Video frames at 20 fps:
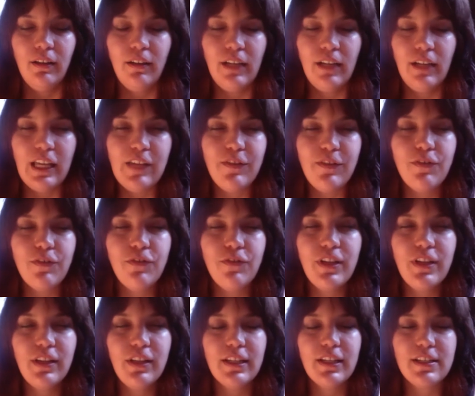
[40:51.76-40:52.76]
If you
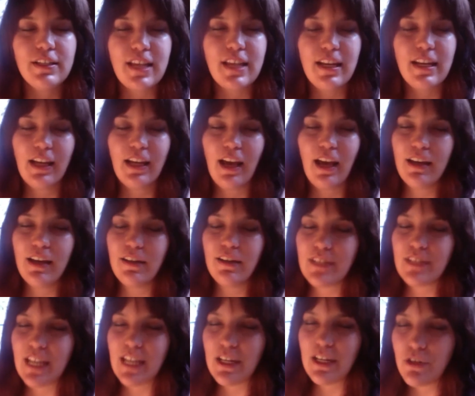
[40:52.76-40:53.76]
feel there's any kind of
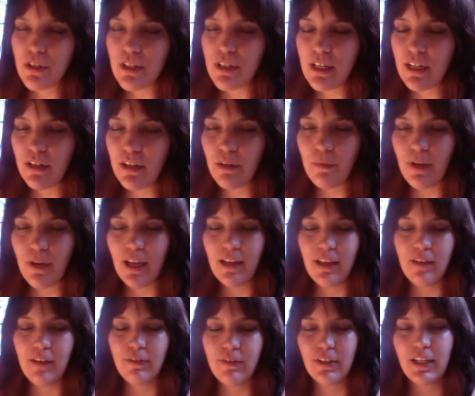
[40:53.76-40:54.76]
tension there, you might
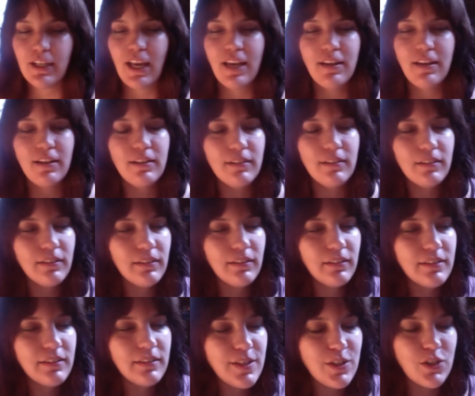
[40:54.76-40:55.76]
even kind of
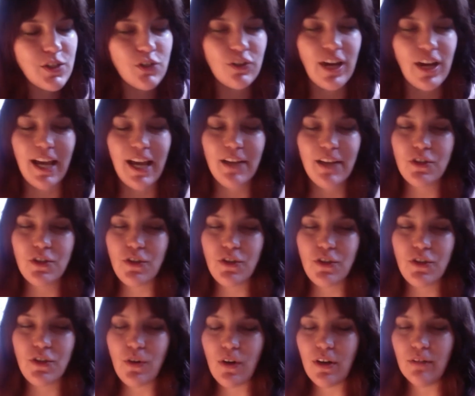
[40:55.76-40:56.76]
stretch
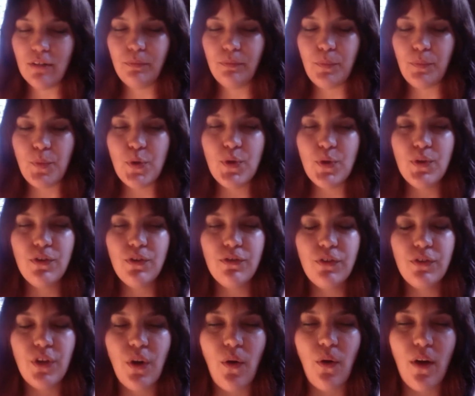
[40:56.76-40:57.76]
or
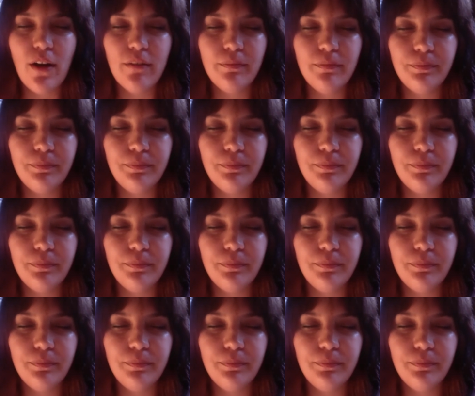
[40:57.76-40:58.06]
move your